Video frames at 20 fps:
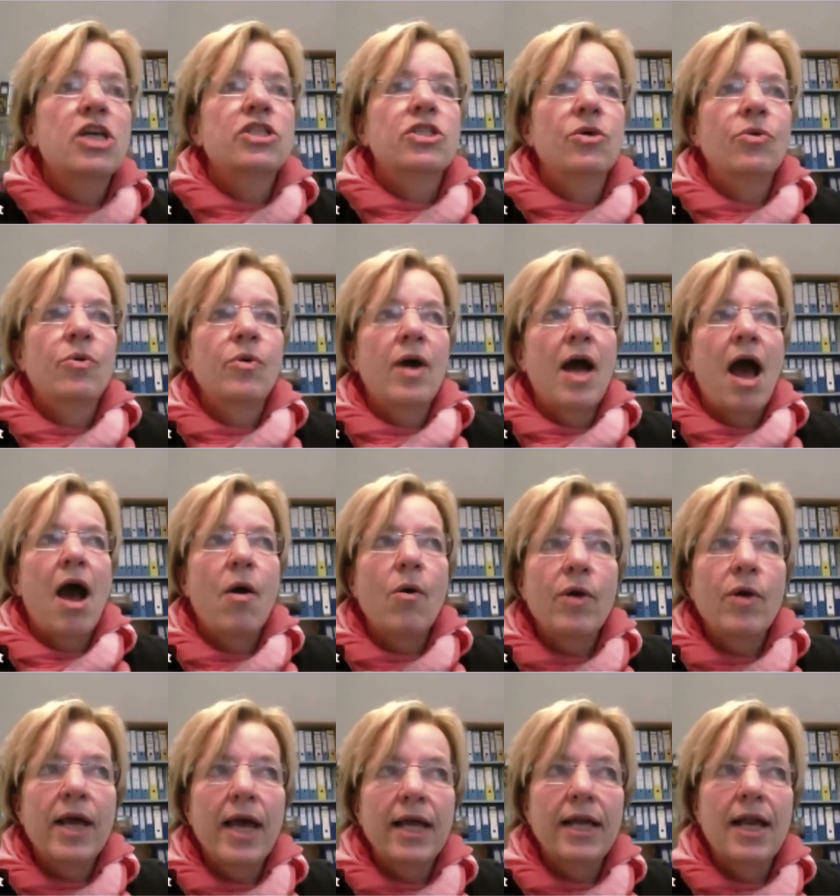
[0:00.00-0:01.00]
So
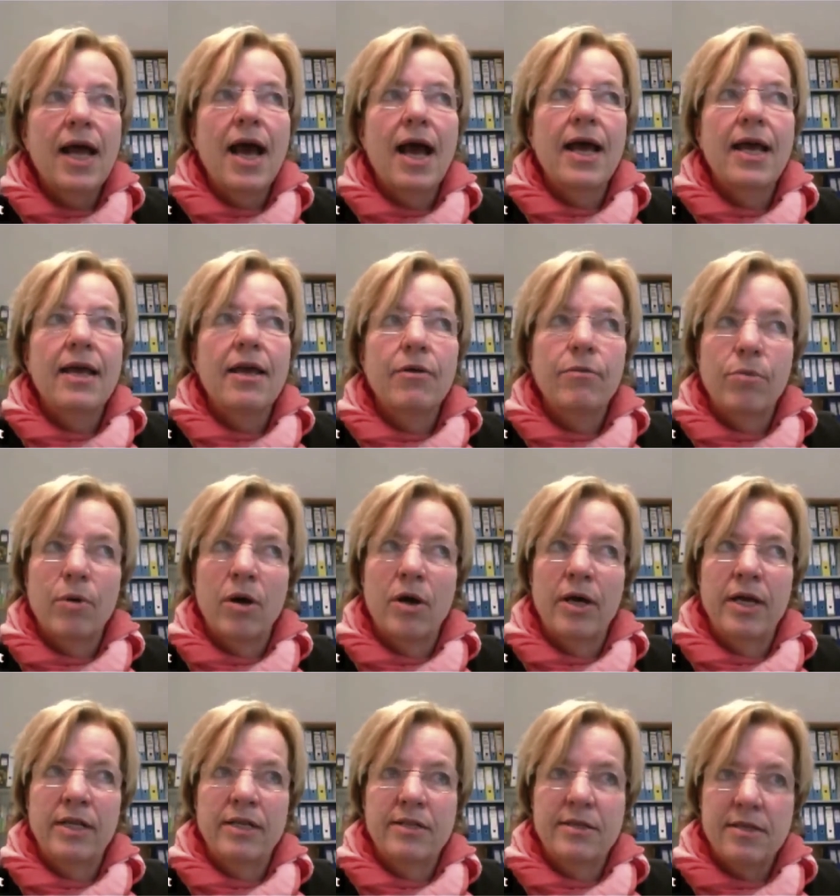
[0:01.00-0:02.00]
how can I
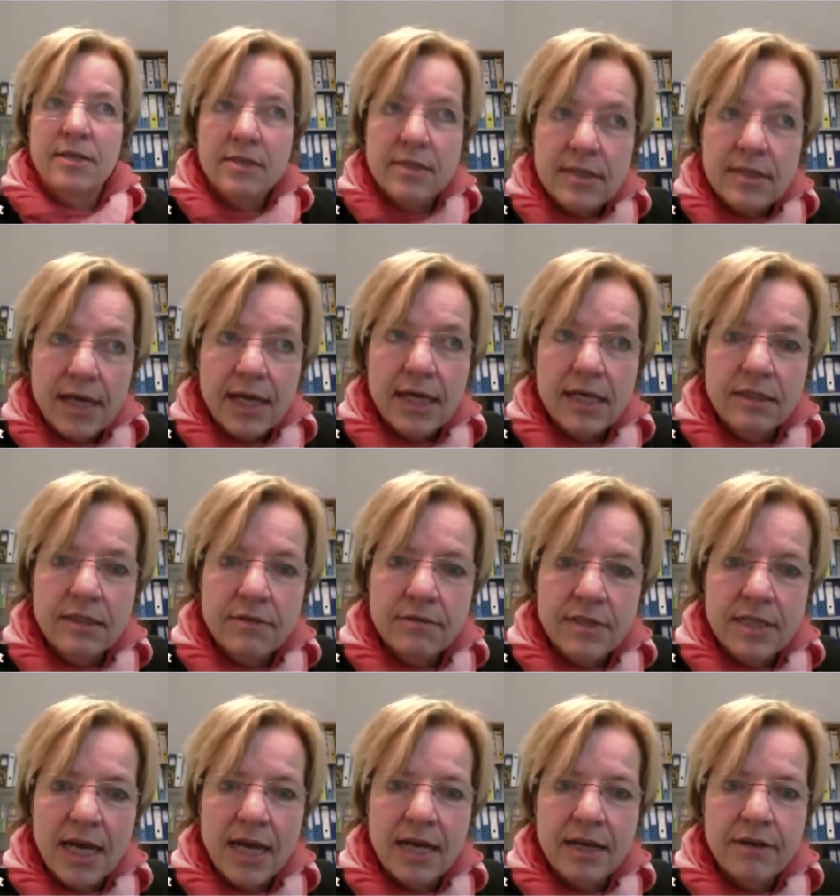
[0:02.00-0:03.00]
avoid this negative
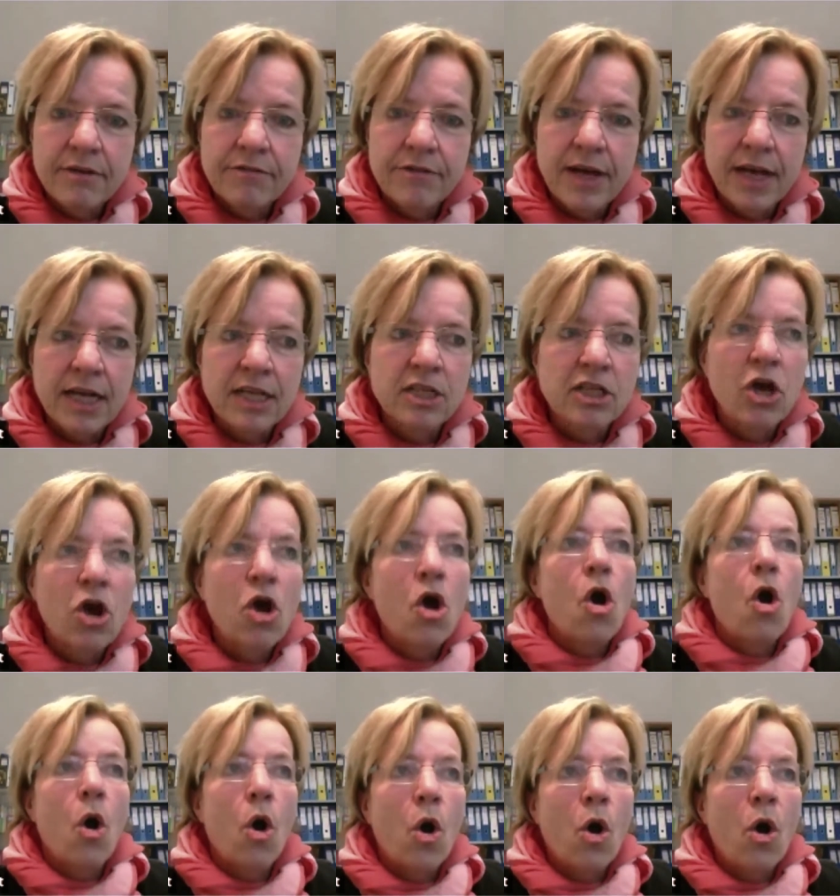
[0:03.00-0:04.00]
side effect?
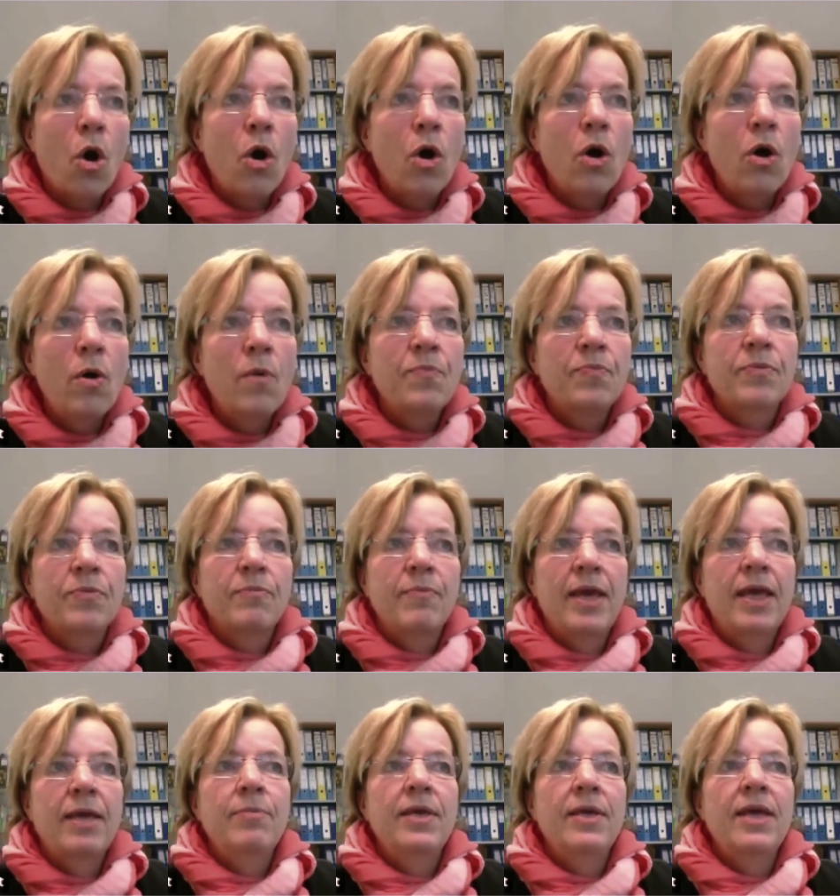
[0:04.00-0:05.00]
Or maybe